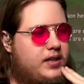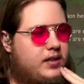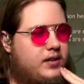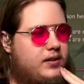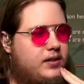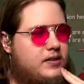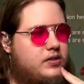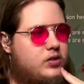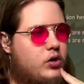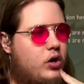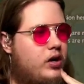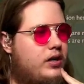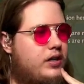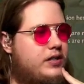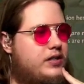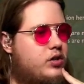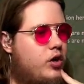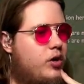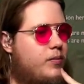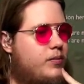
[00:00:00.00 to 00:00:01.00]
in these early
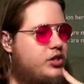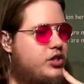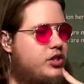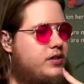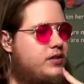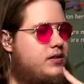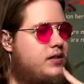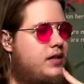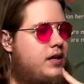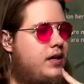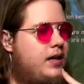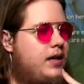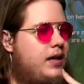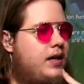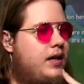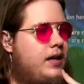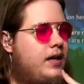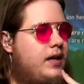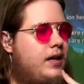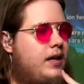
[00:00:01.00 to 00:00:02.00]
skirmishes.
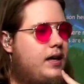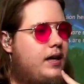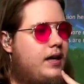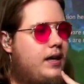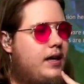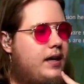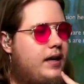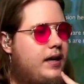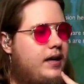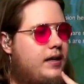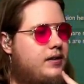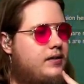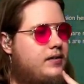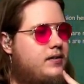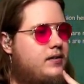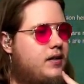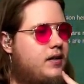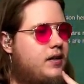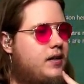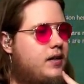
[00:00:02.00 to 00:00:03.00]
And,
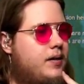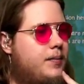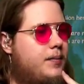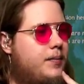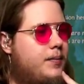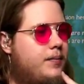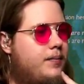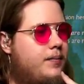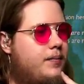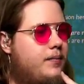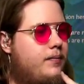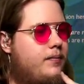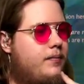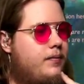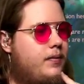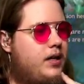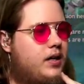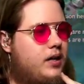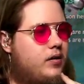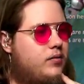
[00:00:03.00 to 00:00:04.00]

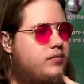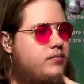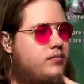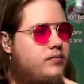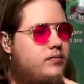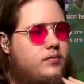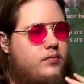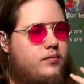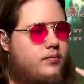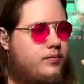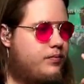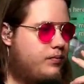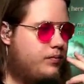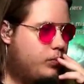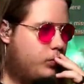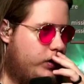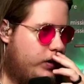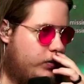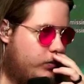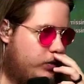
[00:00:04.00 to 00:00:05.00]
you know,
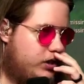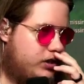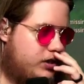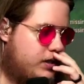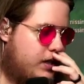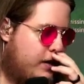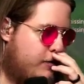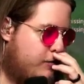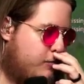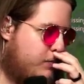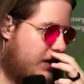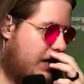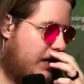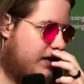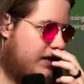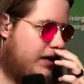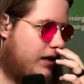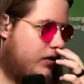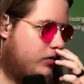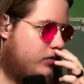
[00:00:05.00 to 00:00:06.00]
we just kind of play it
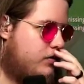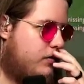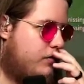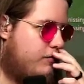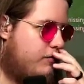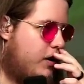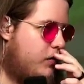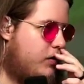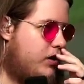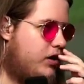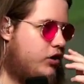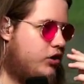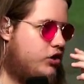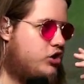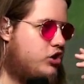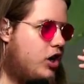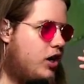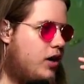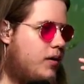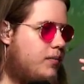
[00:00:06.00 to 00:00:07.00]
out. Very good
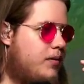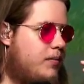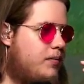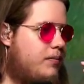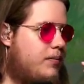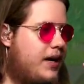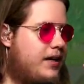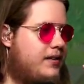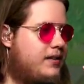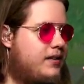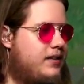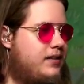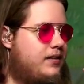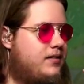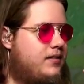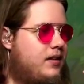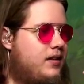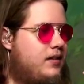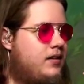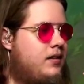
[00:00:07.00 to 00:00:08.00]
job by the Lee
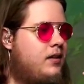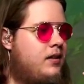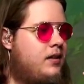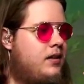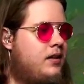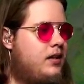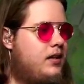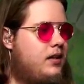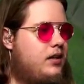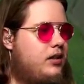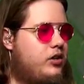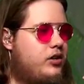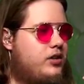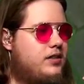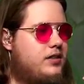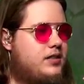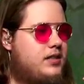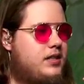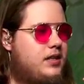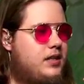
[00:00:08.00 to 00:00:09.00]
Sin. You can
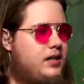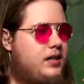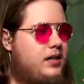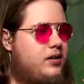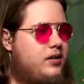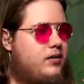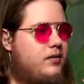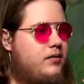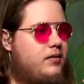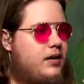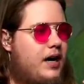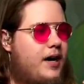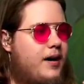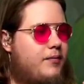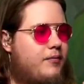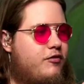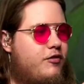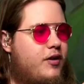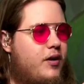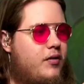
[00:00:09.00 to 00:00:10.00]
see here, I'm
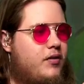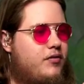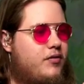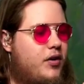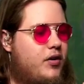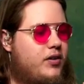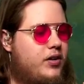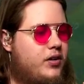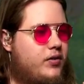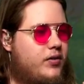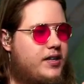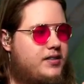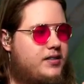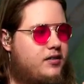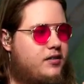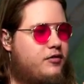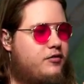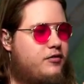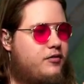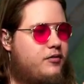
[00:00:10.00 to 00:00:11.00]
very, very
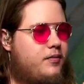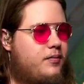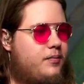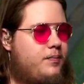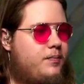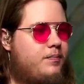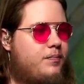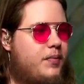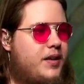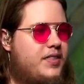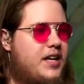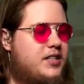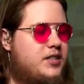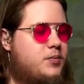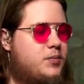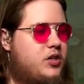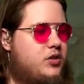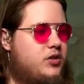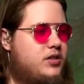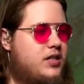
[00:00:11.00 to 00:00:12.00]
aggressive. But that's
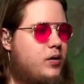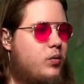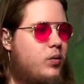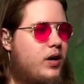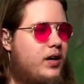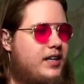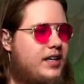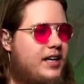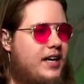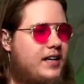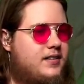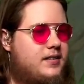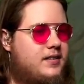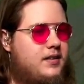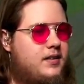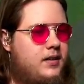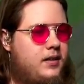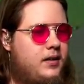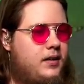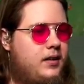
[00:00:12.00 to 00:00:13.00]
because I want to get
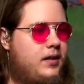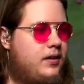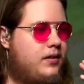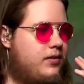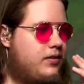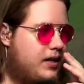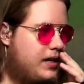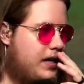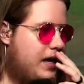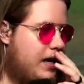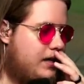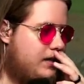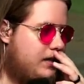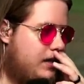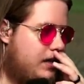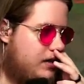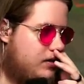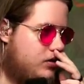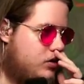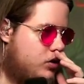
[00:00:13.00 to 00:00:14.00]
the Kayn
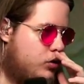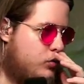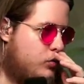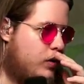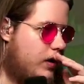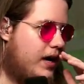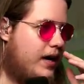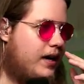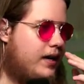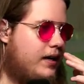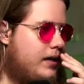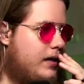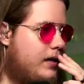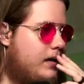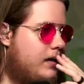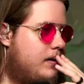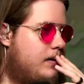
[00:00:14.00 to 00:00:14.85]
into a